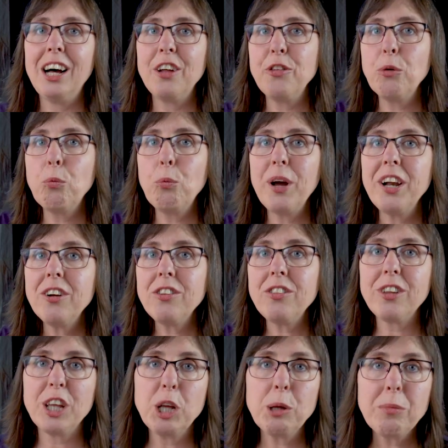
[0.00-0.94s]
the
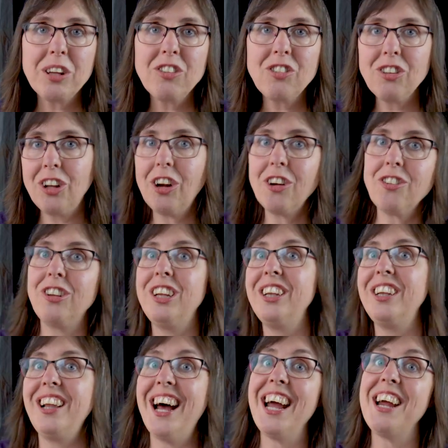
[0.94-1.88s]
winner's image larger
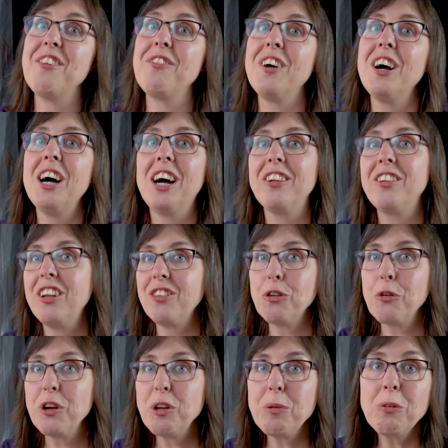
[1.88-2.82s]
than life that's
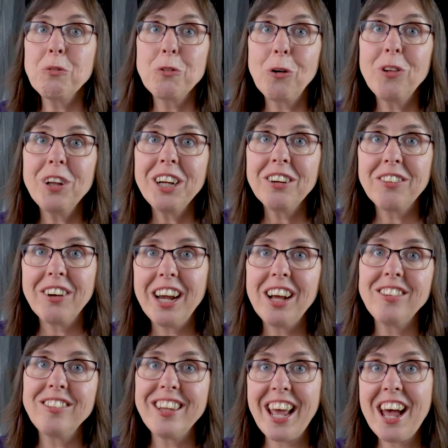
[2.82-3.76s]
going to be rolling
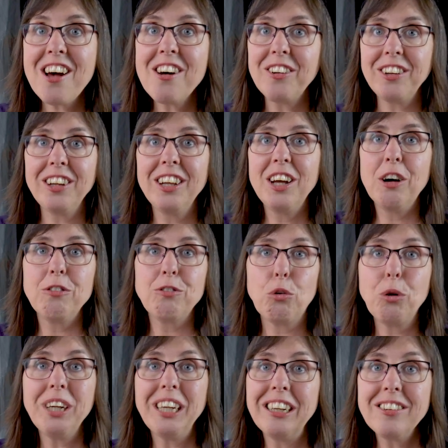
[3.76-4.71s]
around town
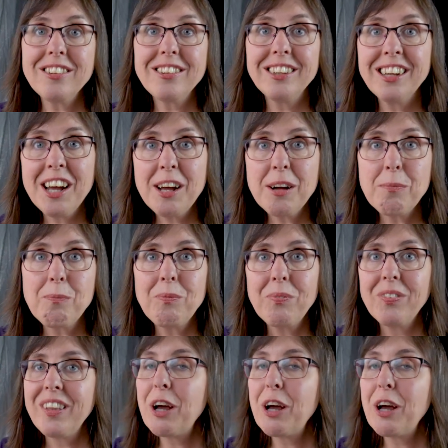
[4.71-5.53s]
for years to come.